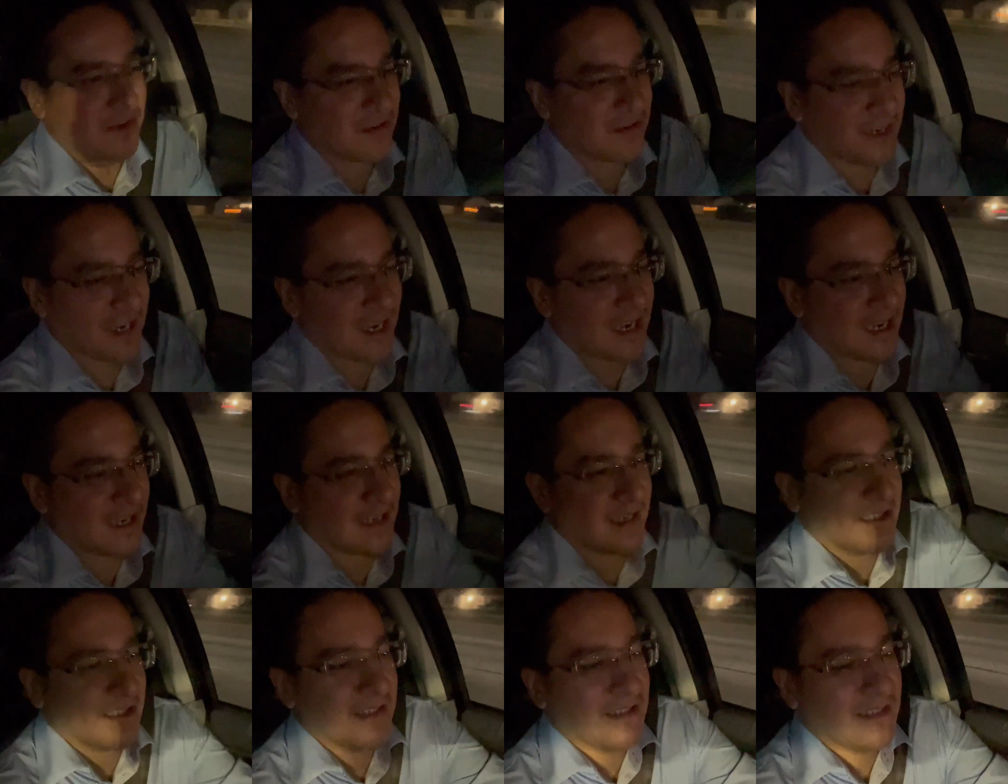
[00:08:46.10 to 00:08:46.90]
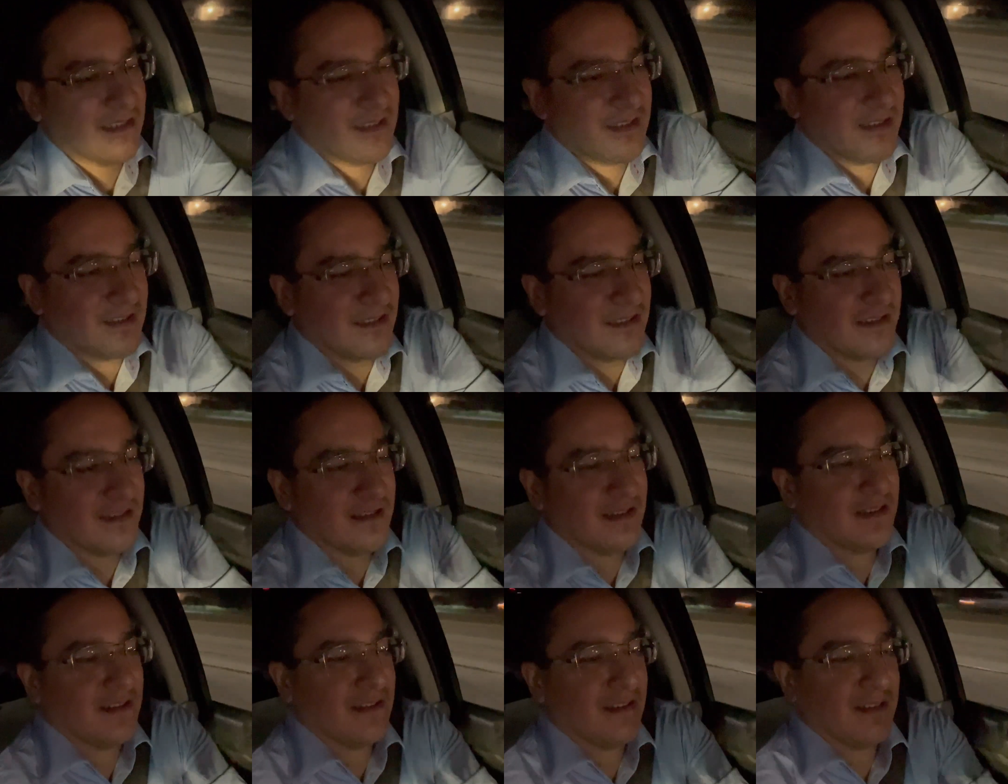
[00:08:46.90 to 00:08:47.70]
cannot,
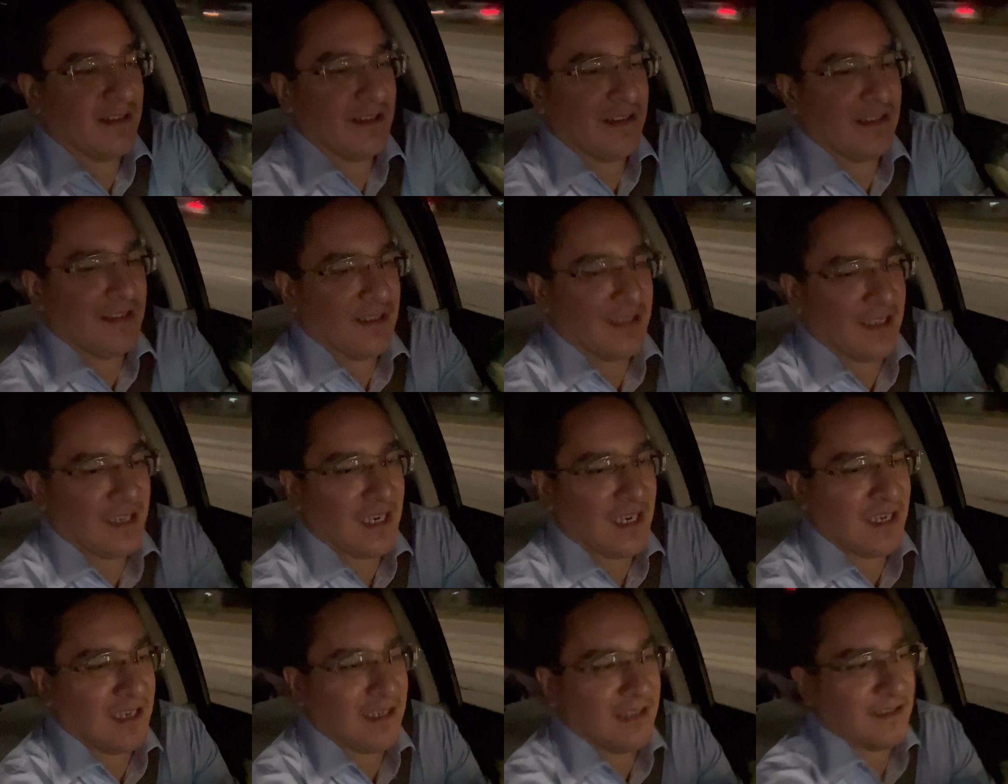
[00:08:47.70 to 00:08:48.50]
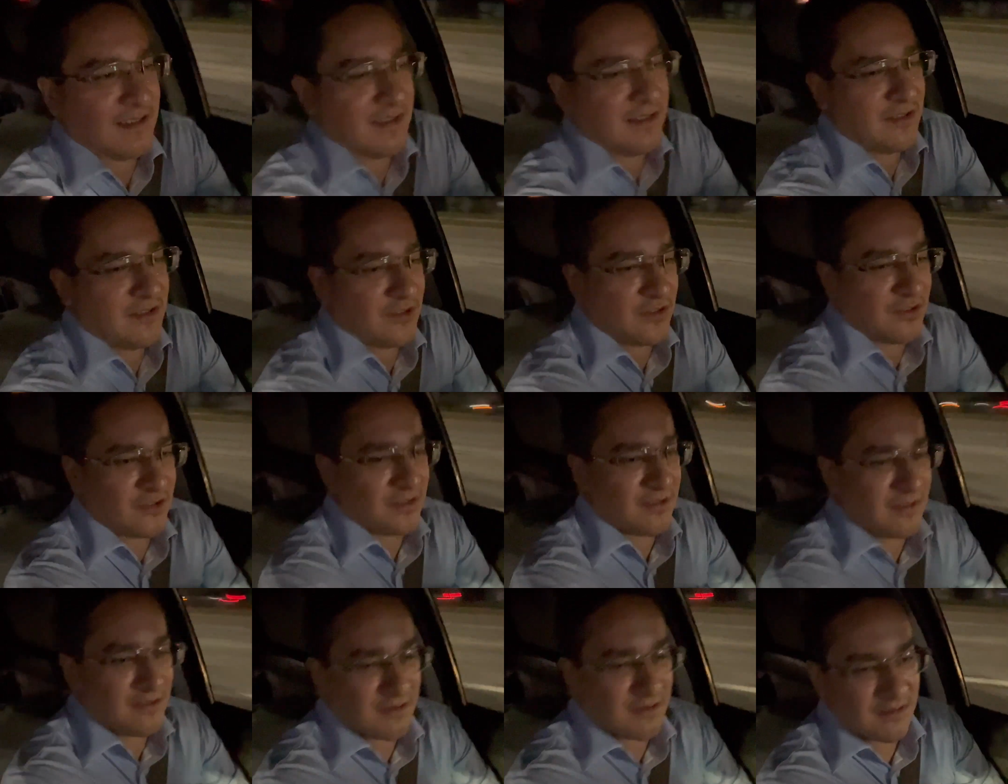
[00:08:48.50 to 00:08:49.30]

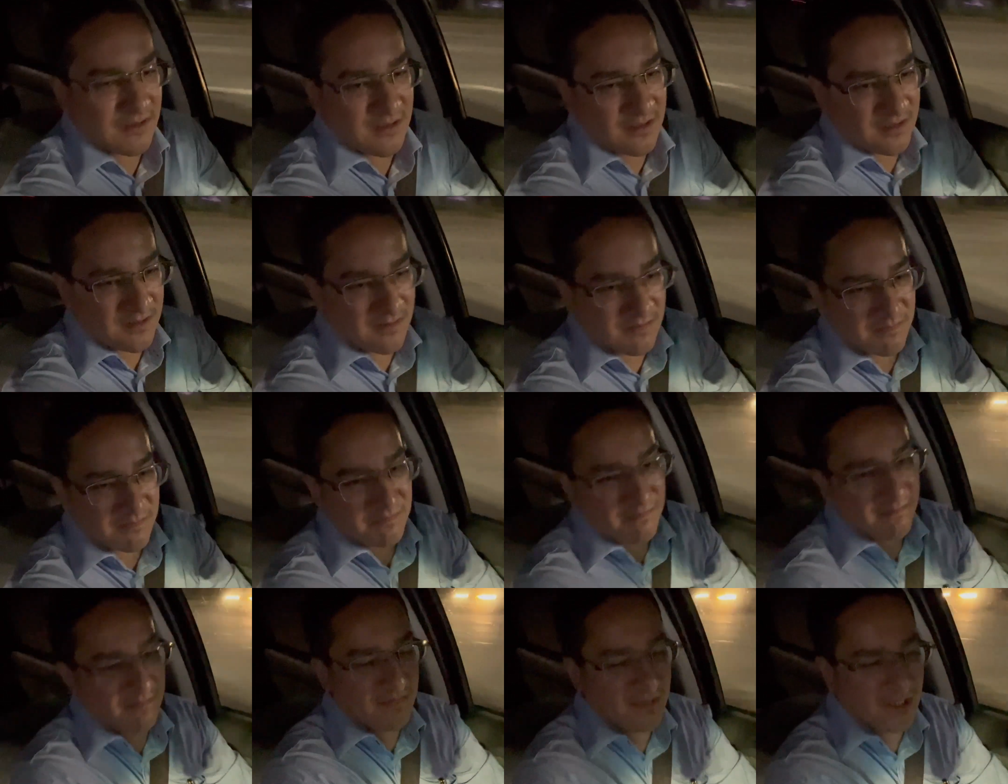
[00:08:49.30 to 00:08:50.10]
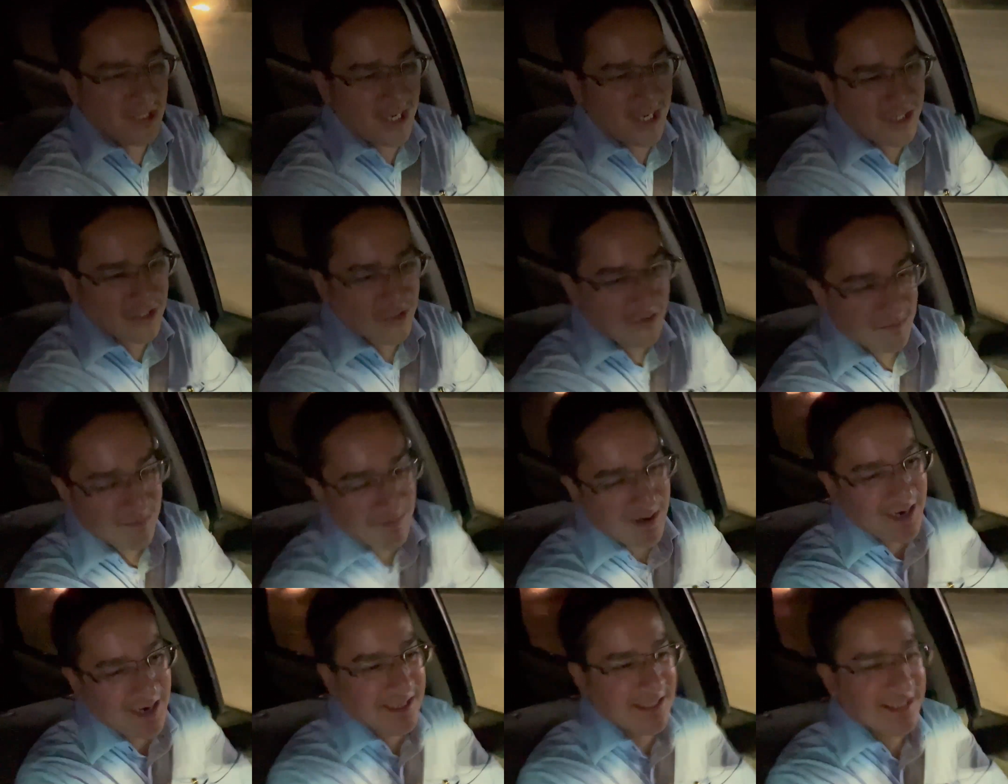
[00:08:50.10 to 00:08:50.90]
you know, change your
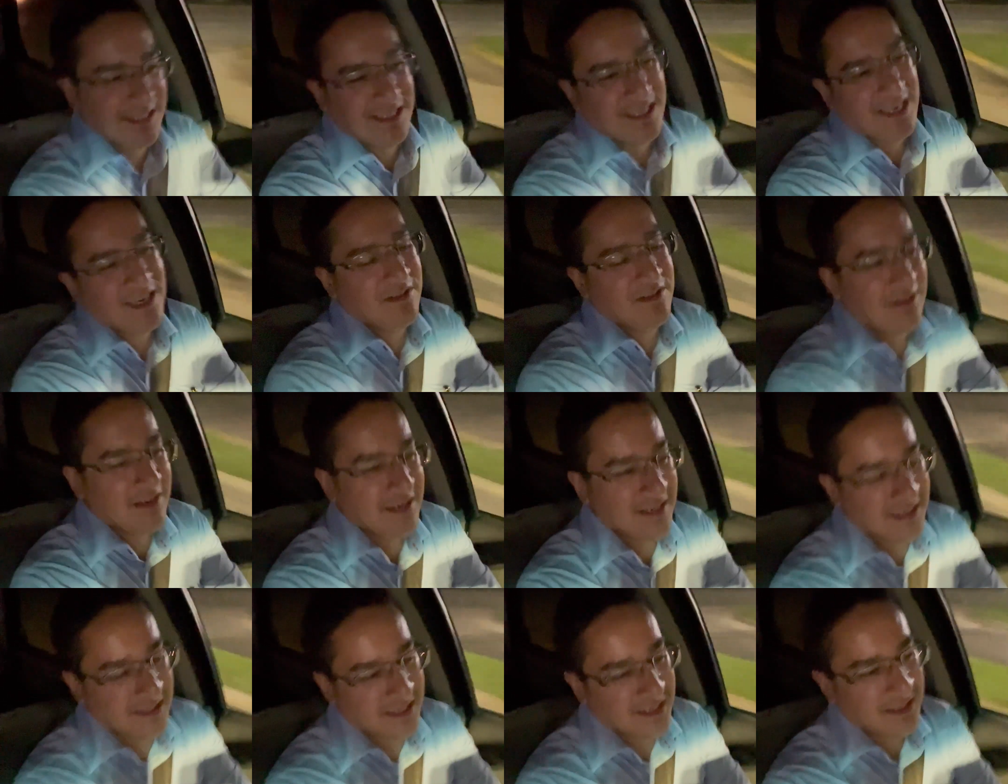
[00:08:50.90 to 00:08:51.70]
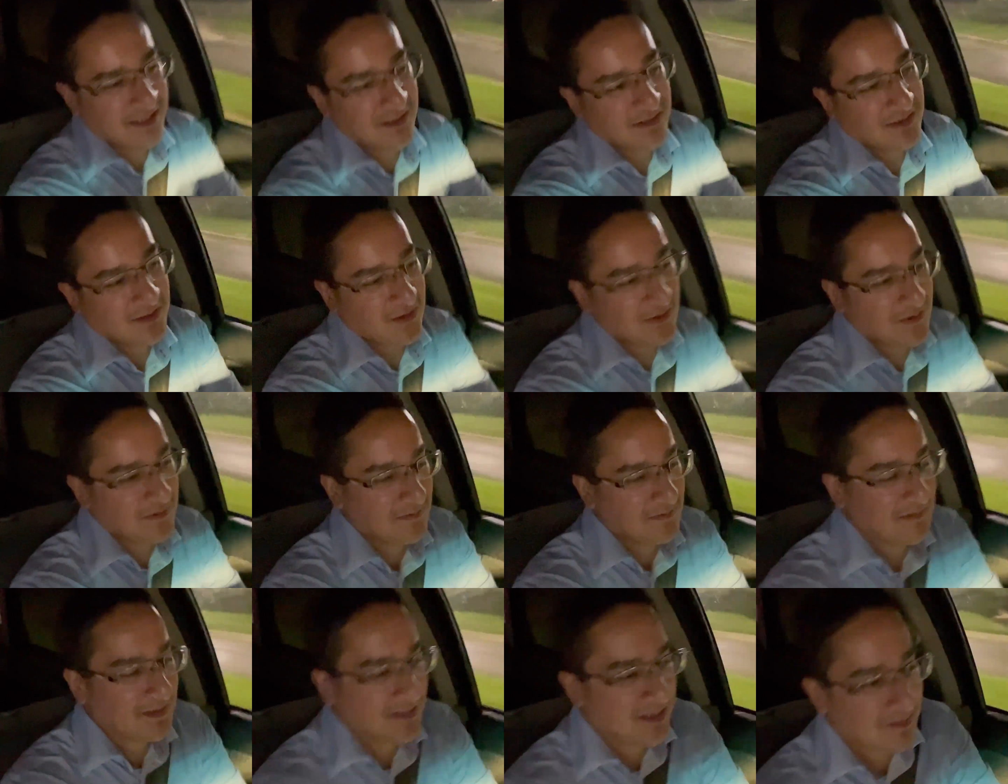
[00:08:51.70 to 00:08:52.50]
mindset or anything. So
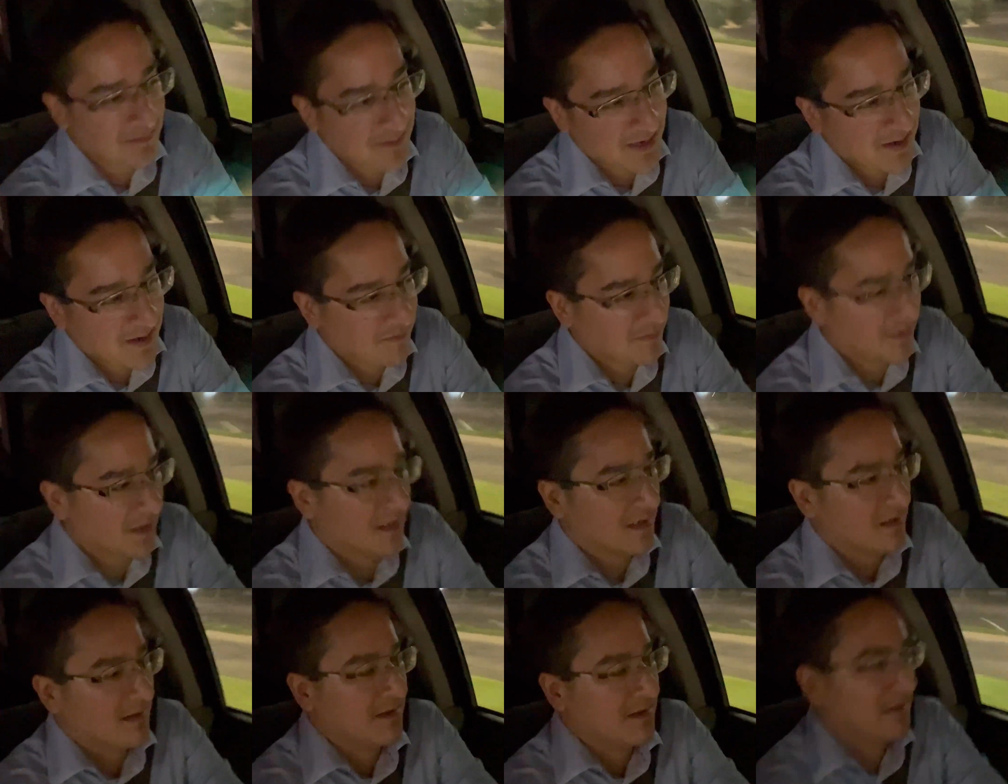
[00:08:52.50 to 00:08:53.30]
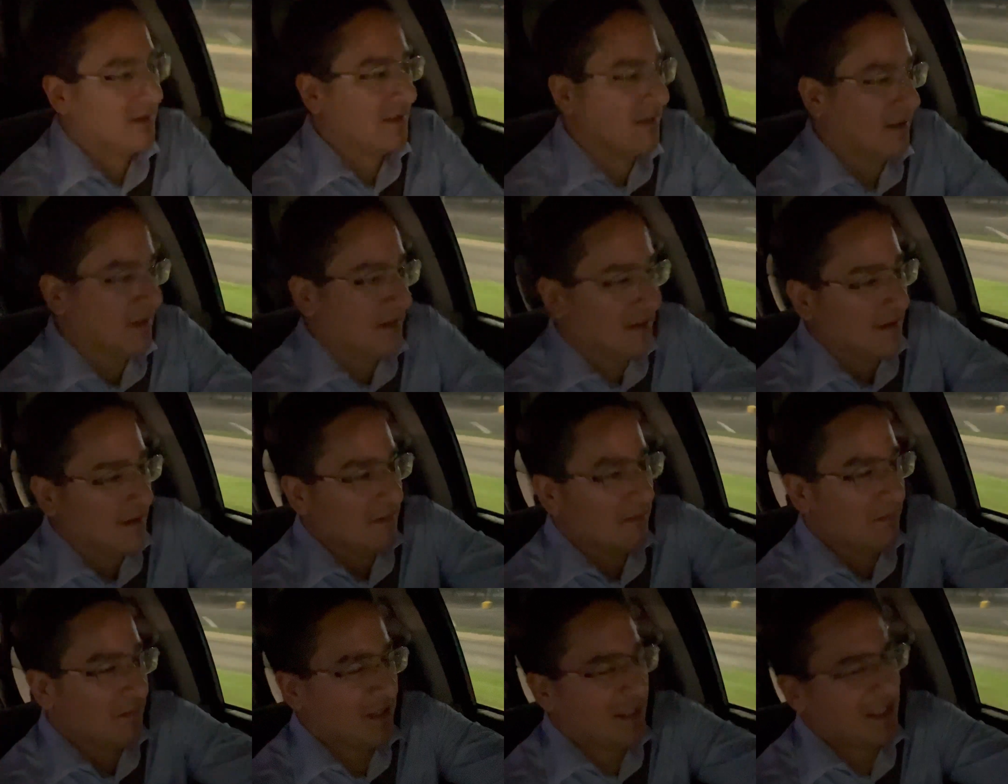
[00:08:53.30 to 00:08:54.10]
I'm happy.
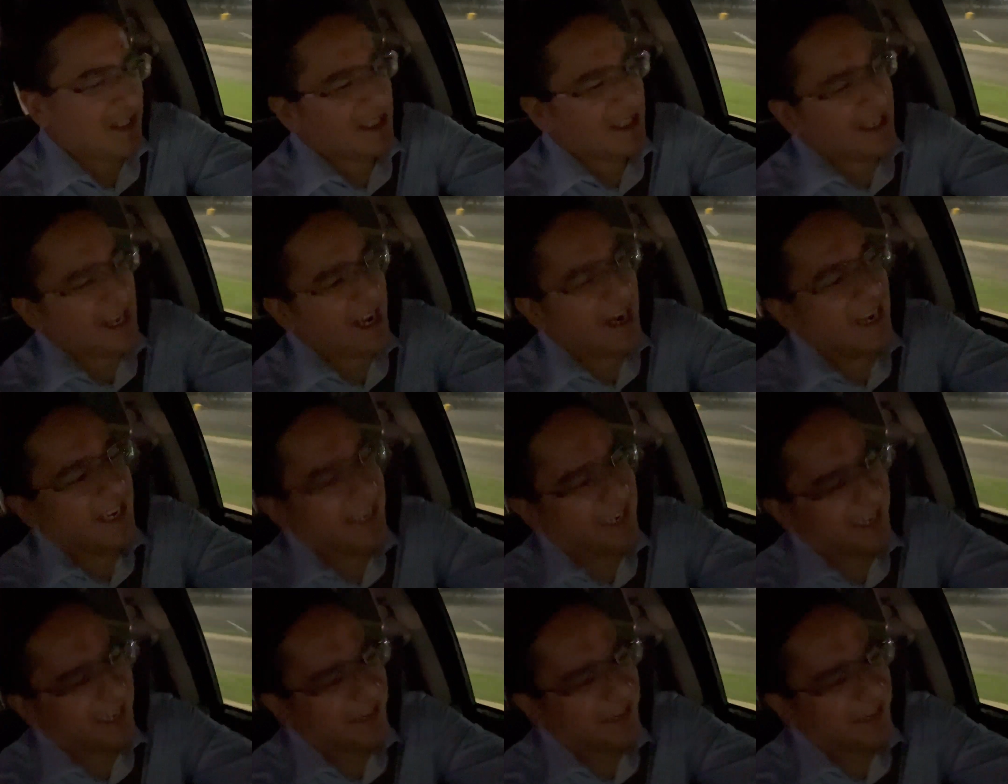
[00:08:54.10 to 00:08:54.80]
But just a headache